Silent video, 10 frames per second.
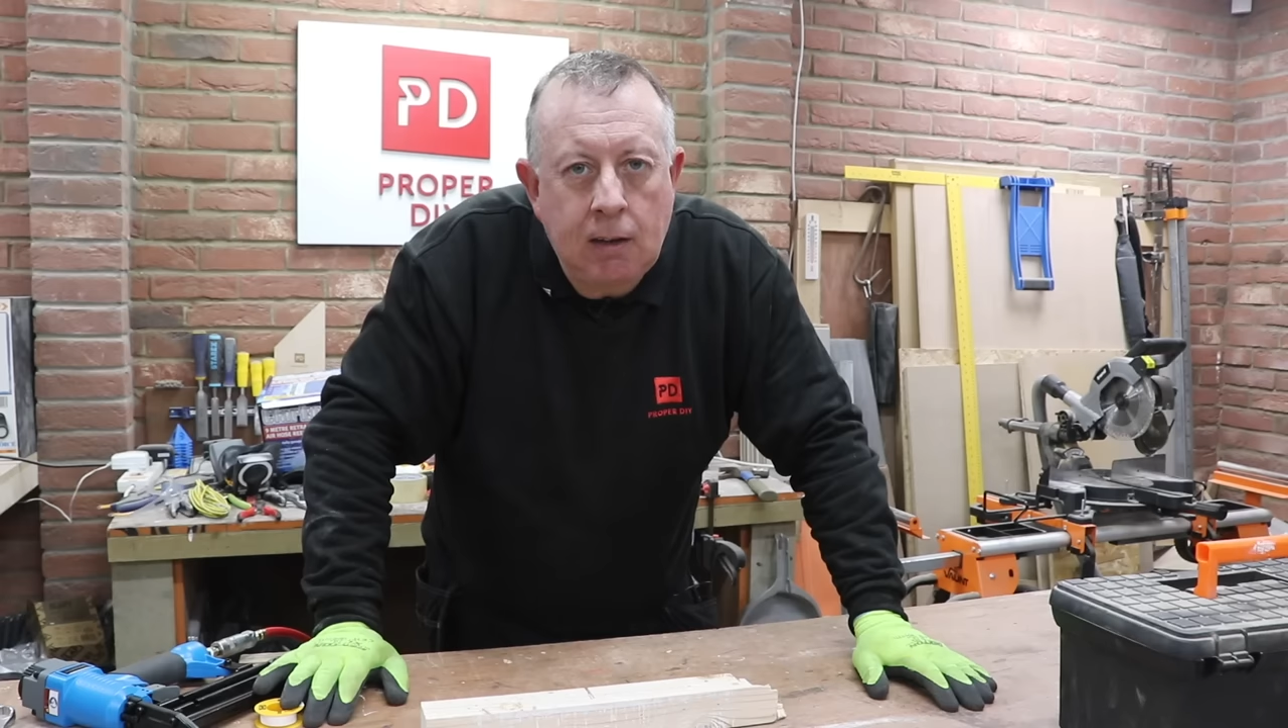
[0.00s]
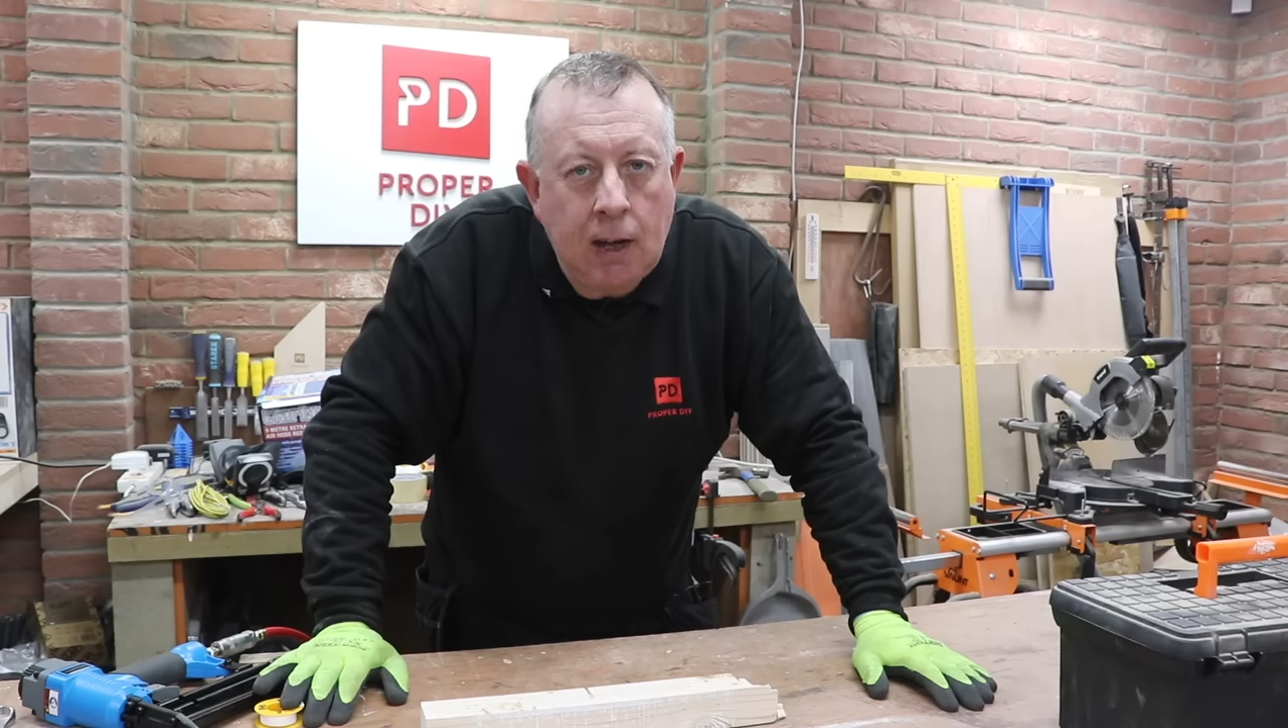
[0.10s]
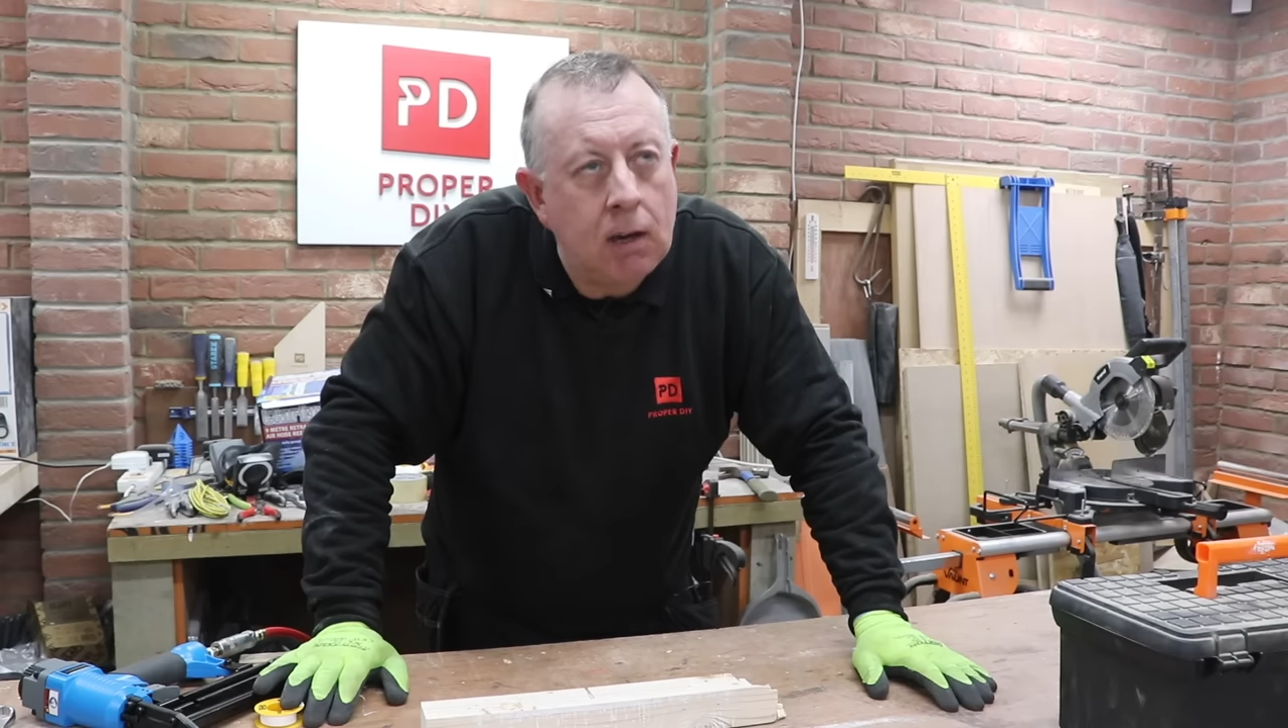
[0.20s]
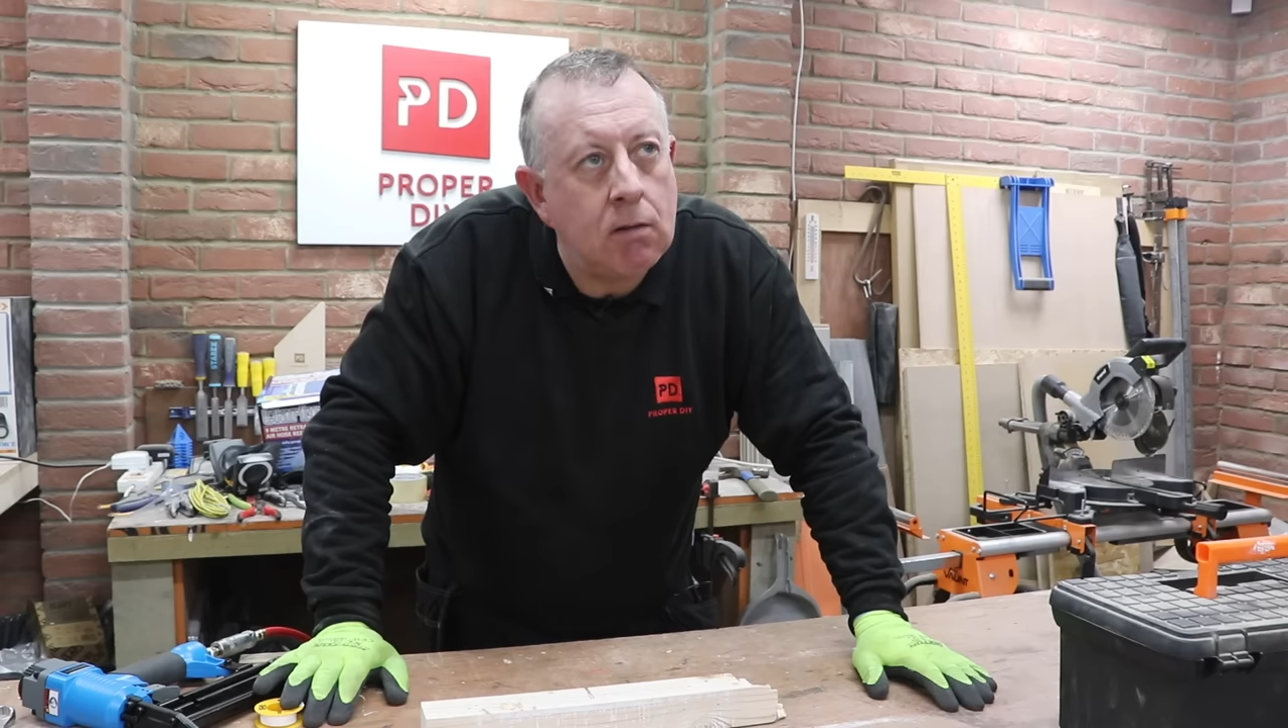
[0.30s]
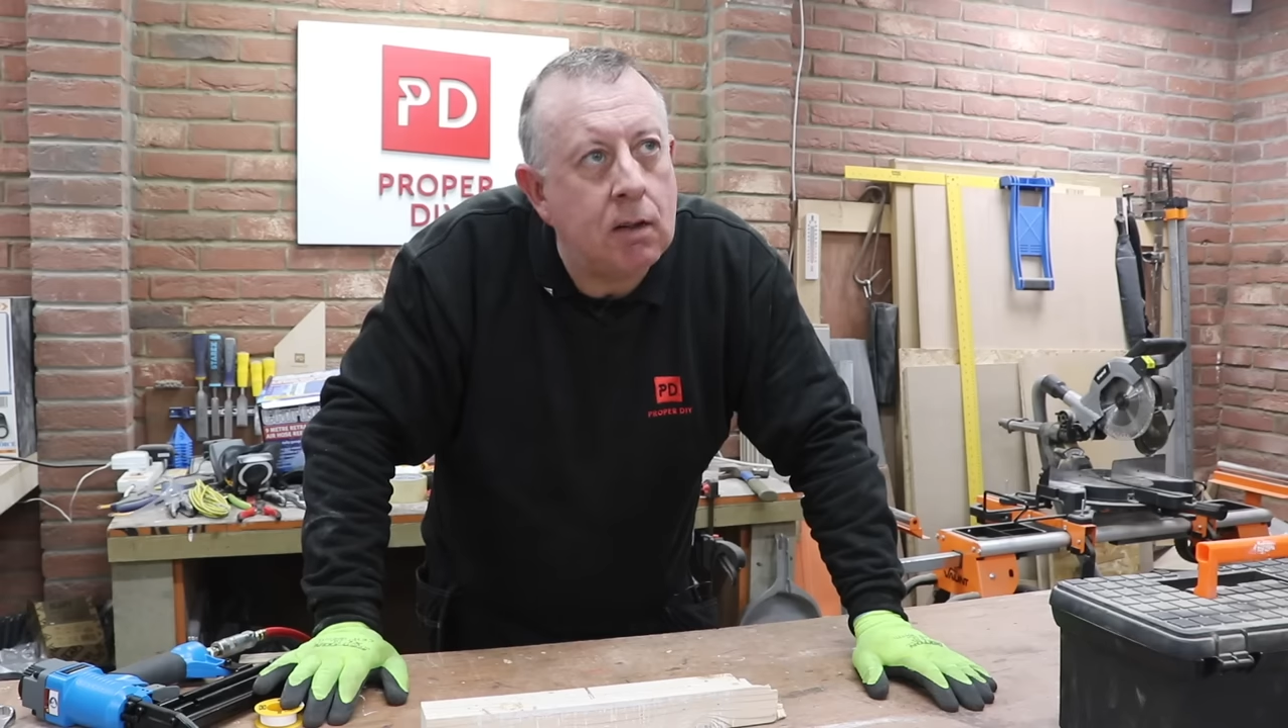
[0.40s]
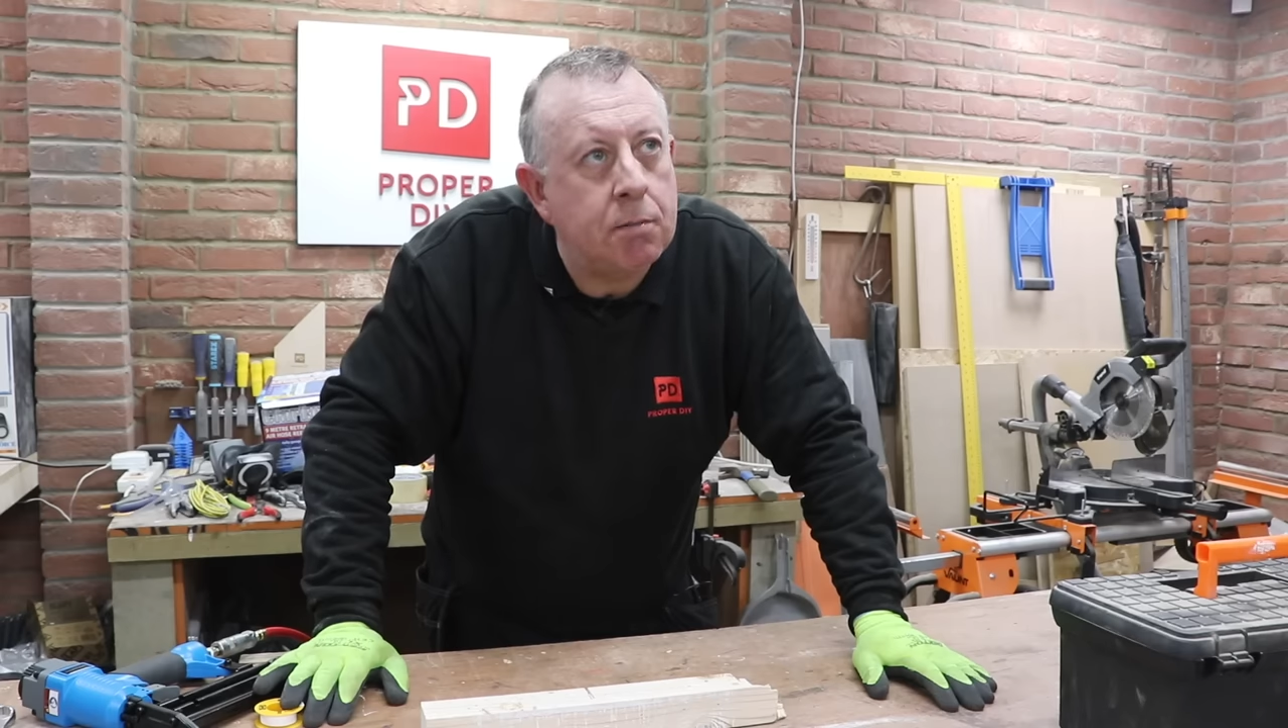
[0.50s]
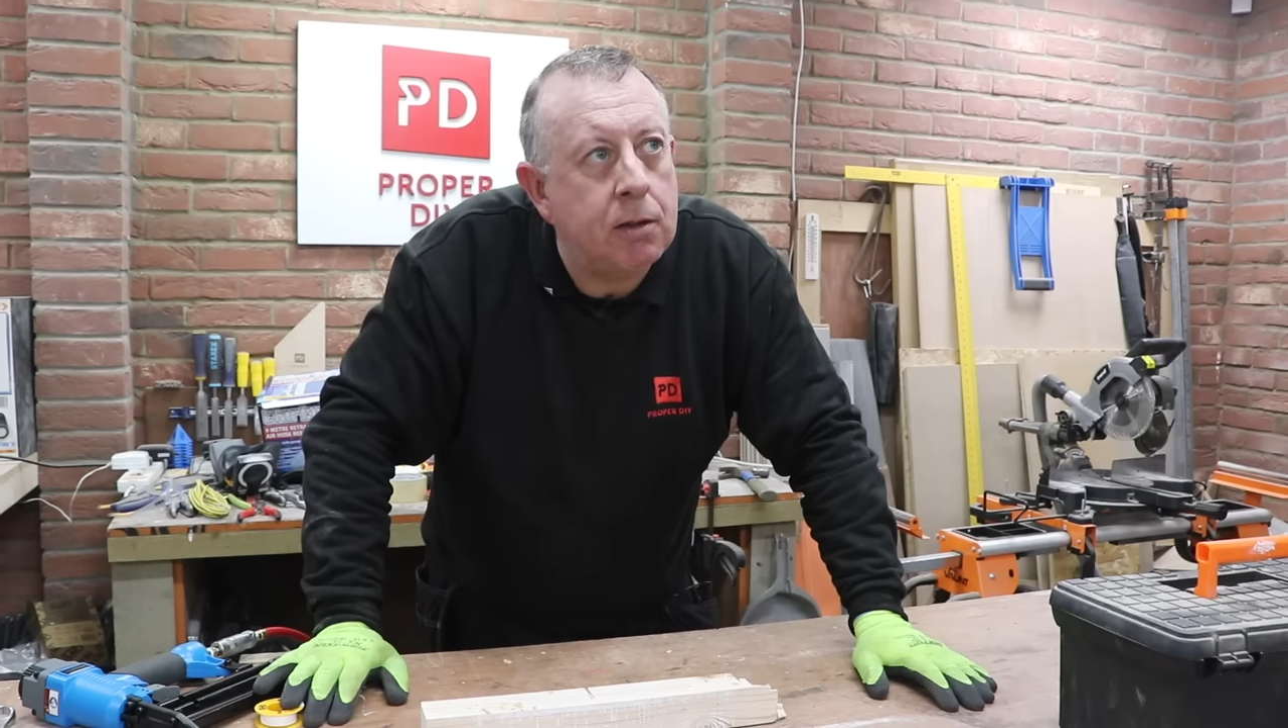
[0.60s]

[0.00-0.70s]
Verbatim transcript: hearing